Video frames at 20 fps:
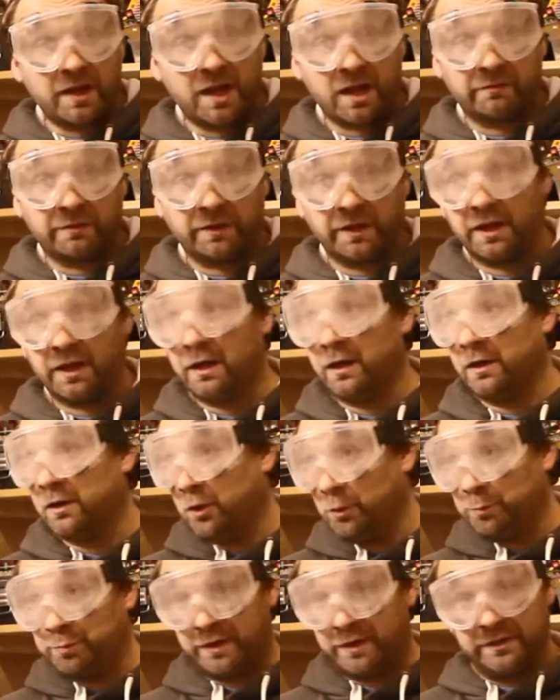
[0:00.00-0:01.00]
have here an
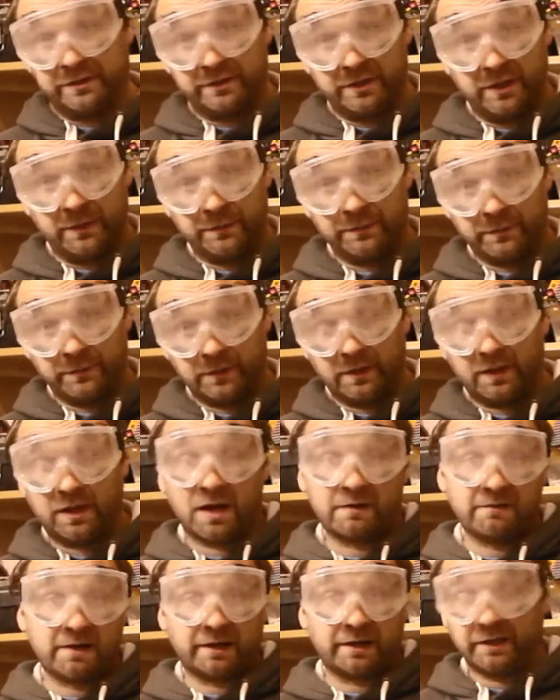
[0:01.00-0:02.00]
old printer, and
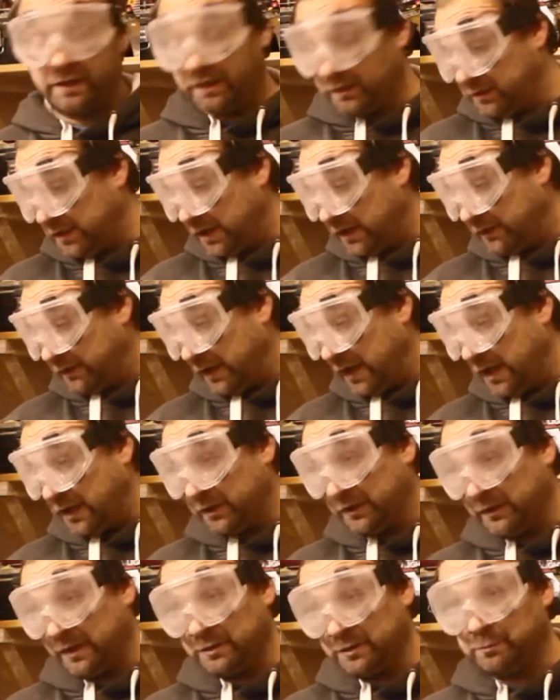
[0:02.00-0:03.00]
I reckon inside there
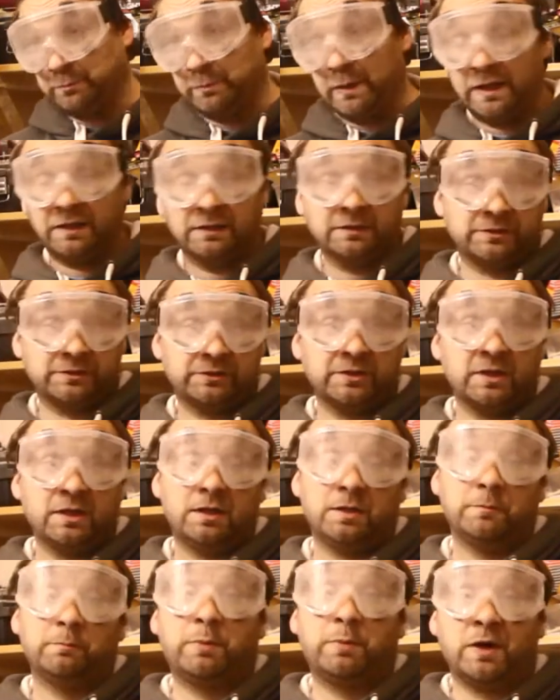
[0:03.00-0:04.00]
that there's belts,
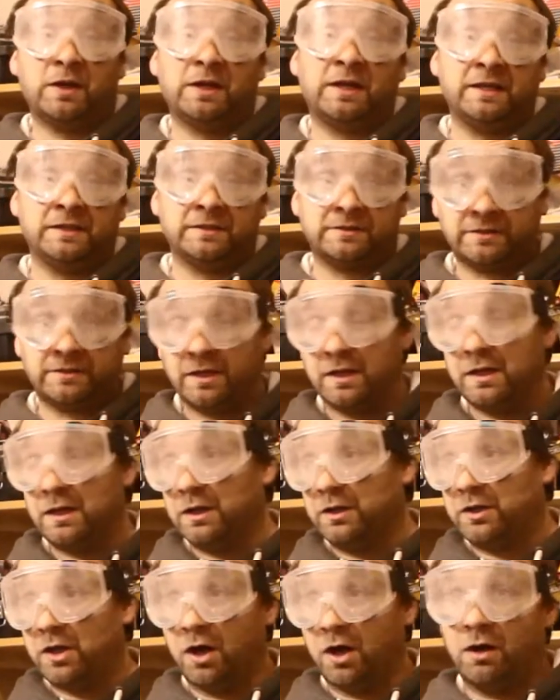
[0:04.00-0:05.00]
pulleys,
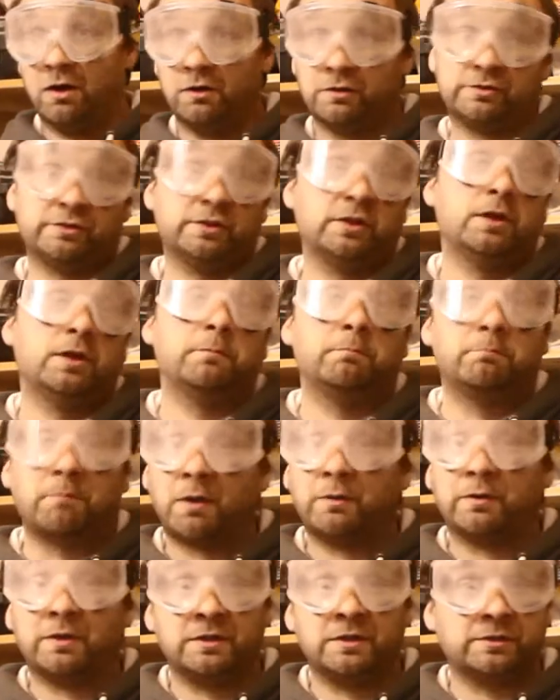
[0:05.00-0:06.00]
cogs,
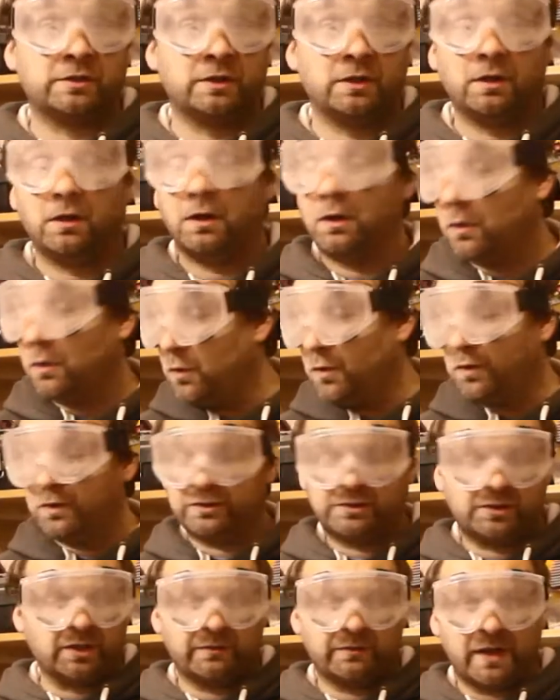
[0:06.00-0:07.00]
motors, all the
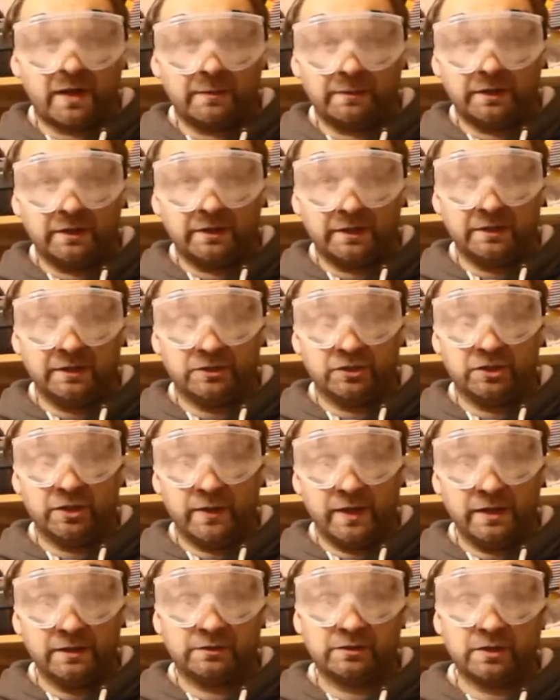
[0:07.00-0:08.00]
stuff that I'm going to need to do
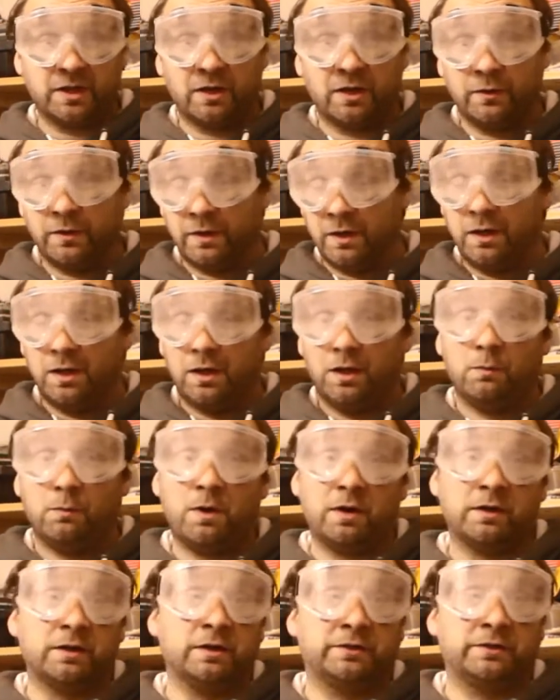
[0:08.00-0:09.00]
it. So
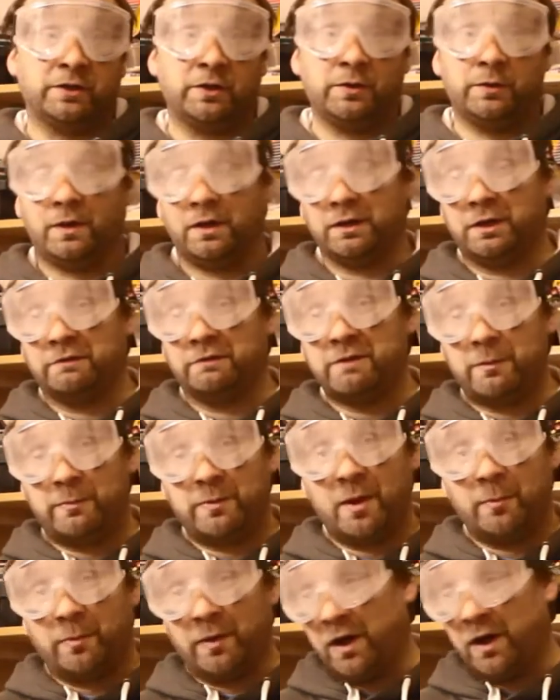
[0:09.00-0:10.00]
what I'm going to do, I'm going to rip
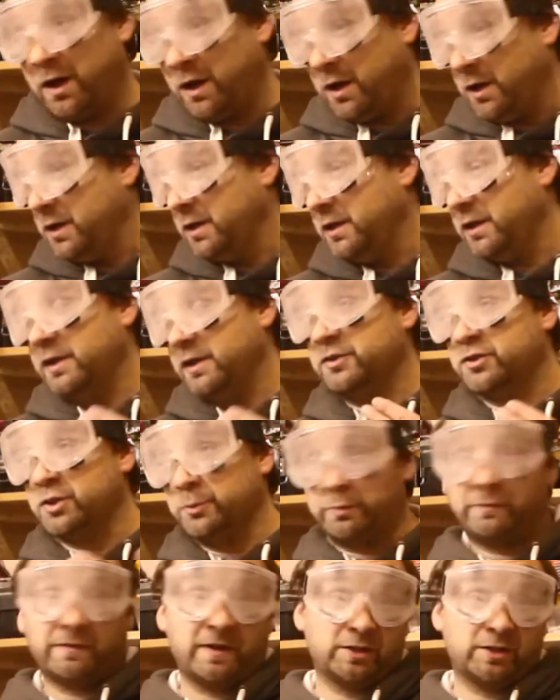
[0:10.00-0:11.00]
it apart in
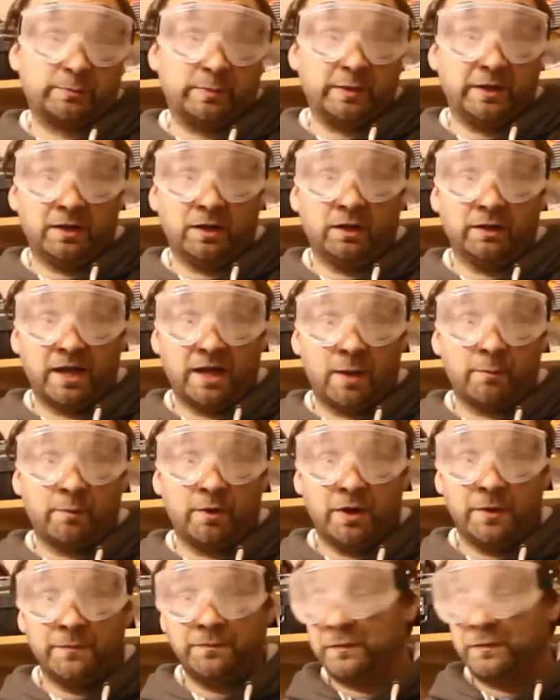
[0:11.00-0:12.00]
super fast speed on
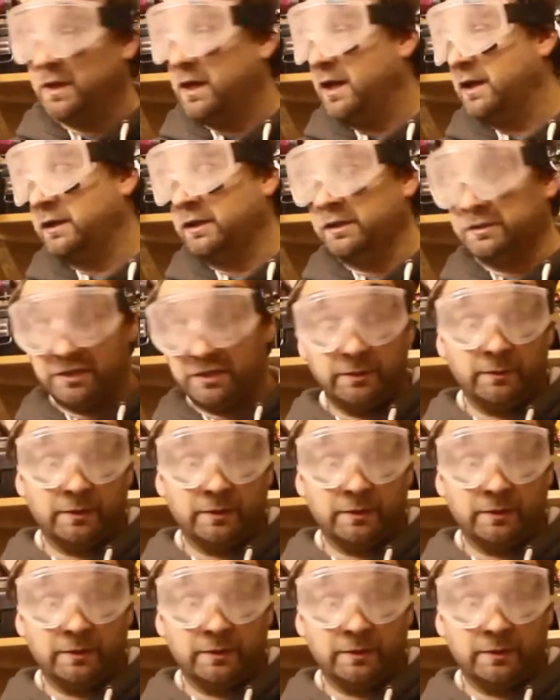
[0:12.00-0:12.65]
camera, and I'm going to see